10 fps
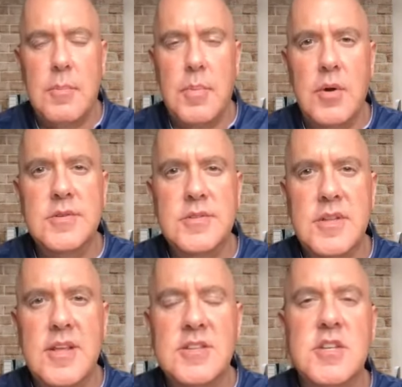
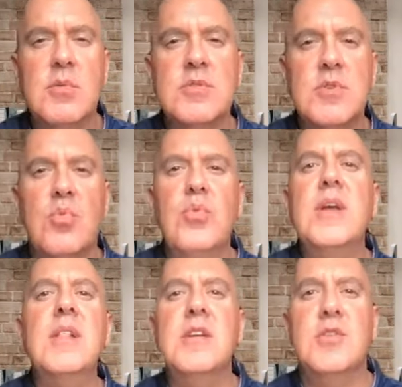person that she was a
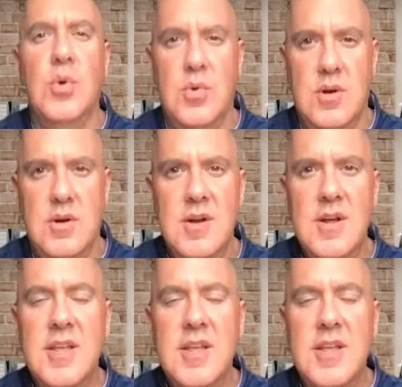realtor,